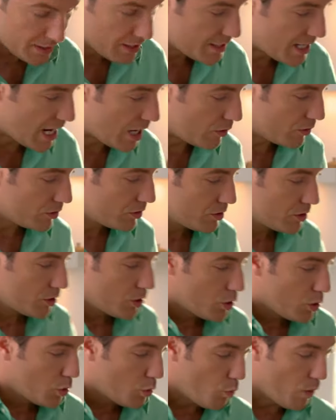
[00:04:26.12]
Now,
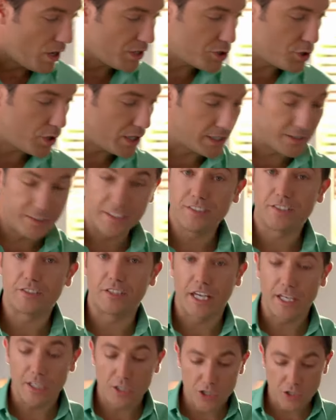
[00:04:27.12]
once you're at this
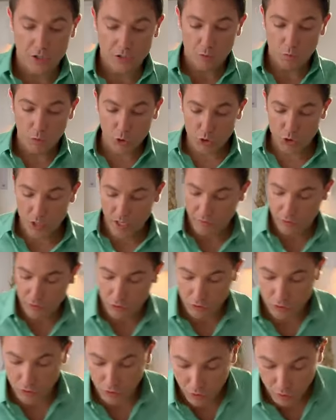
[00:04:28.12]
stage, what you have to
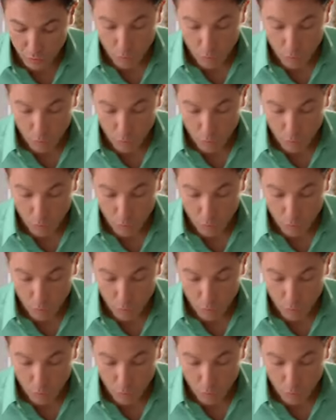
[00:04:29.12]
do,